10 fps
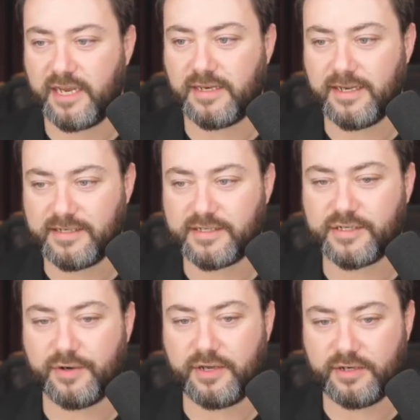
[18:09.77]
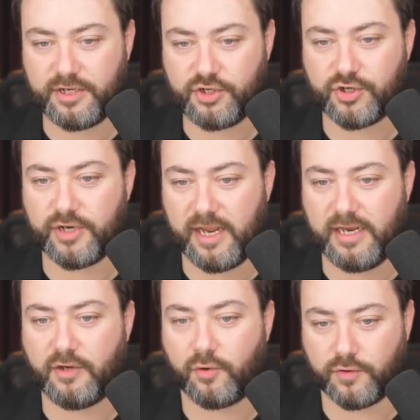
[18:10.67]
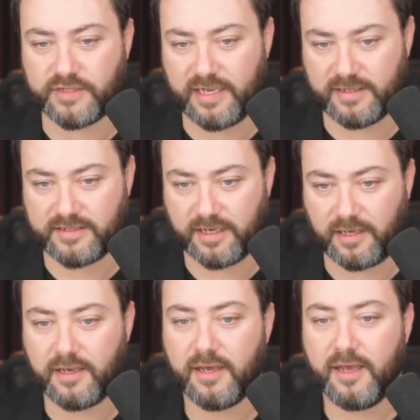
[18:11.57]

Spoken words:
a necessary condition in causality,